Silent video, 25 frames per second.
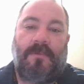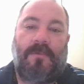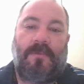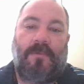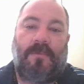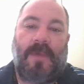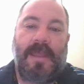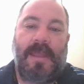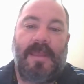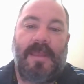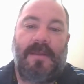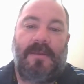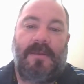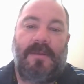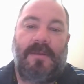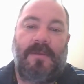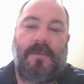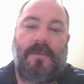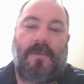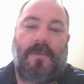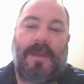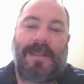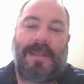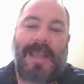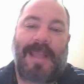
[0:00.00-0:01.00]

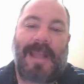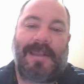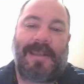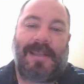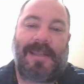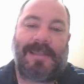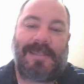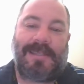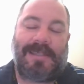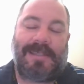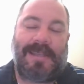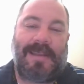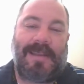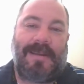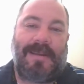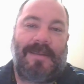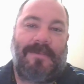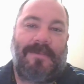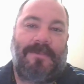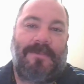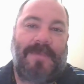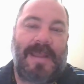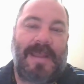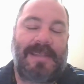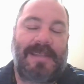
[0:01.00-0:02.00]
What that does is it
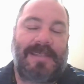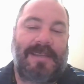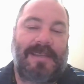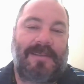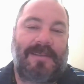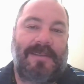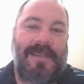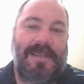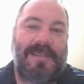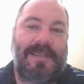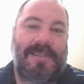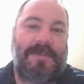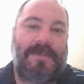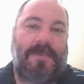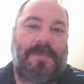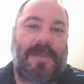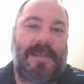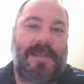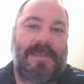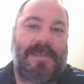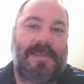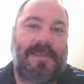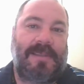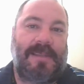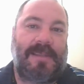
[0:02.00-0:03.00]
basically
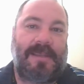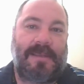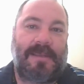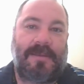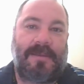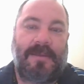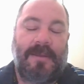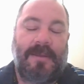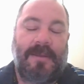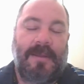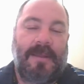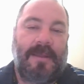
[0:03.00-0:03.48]
splits the